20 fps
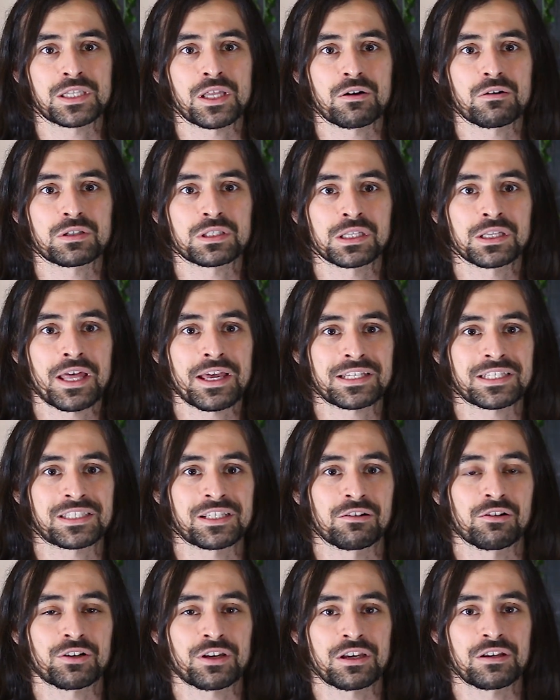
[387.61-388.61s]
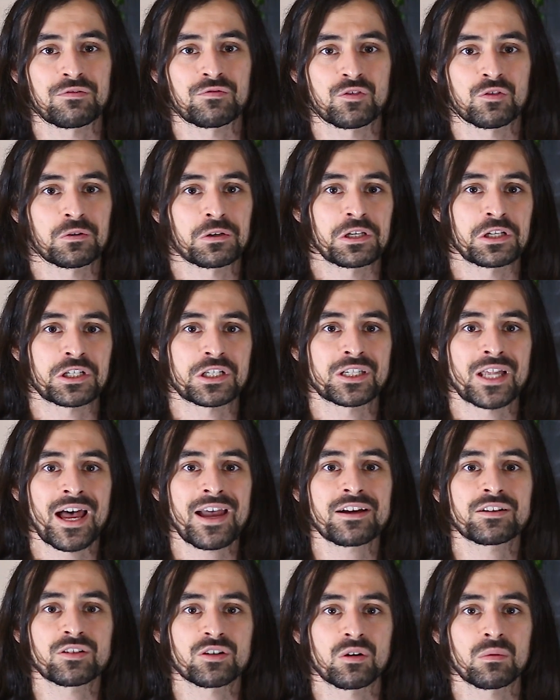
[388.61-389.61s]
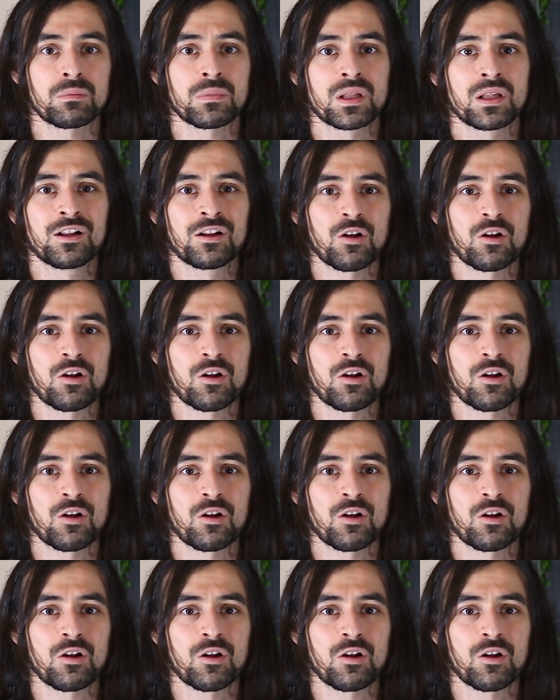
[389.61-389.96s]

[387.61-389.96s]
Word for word: there's less silicate for each diatom.